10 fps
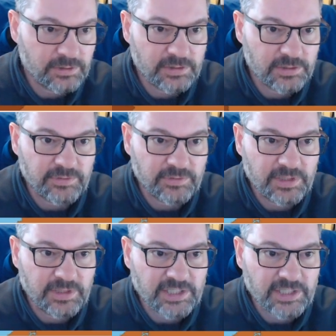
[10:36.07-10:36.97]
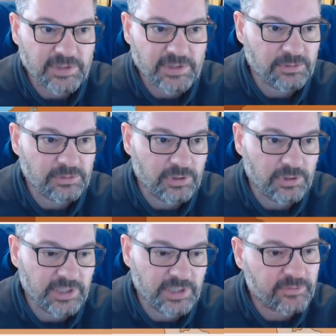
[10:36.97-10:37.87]
Less visible in other
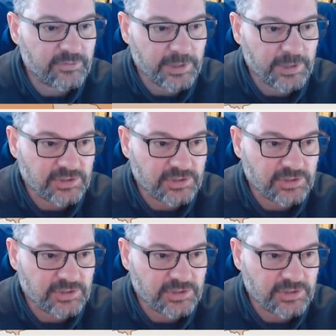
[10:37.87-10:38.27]
places.